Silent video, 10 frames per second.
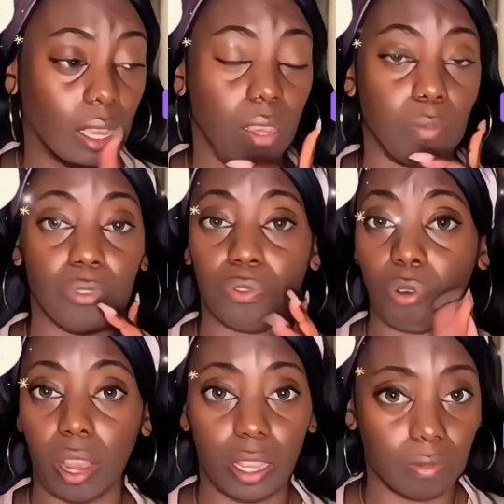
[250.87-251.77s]
And
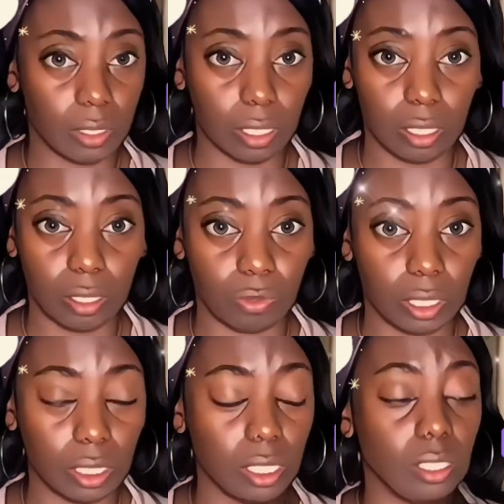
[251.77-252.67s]
before I even did these
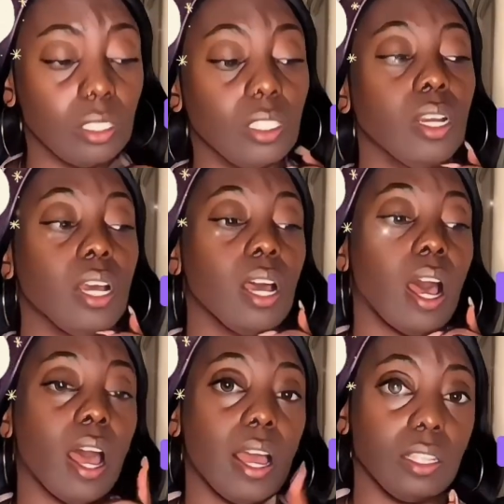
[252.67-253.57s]
readings here,
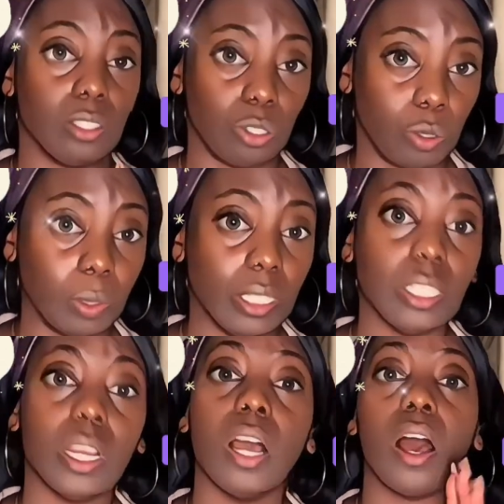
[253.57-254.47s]
I had did a
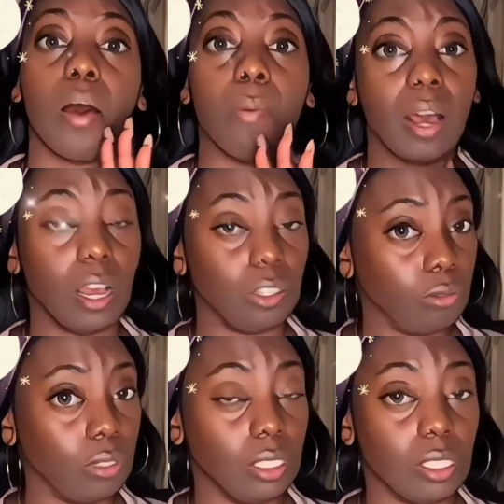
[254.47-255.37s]
tweet about how you
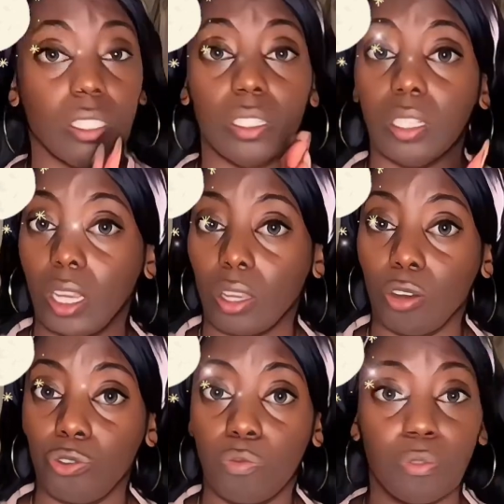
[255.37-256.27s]
need to let
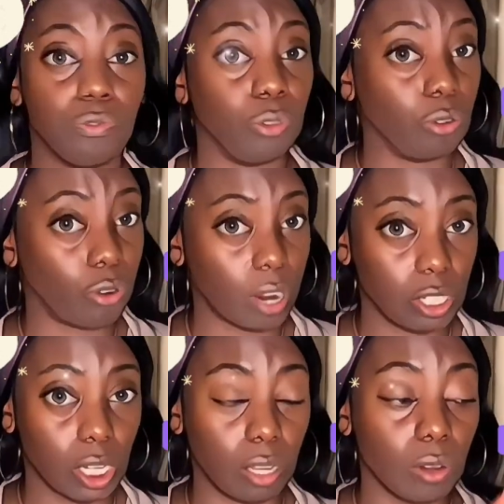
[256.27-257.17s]
go before you
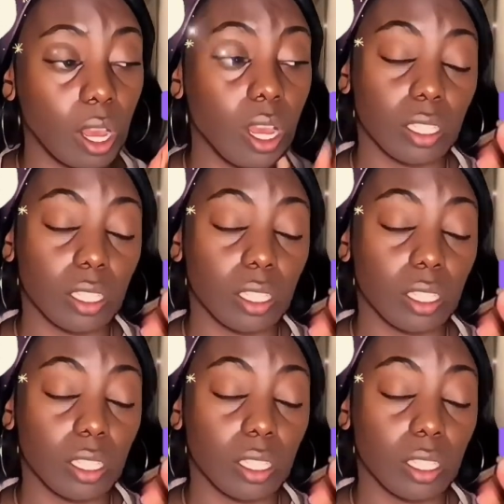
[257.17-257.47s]
crash out.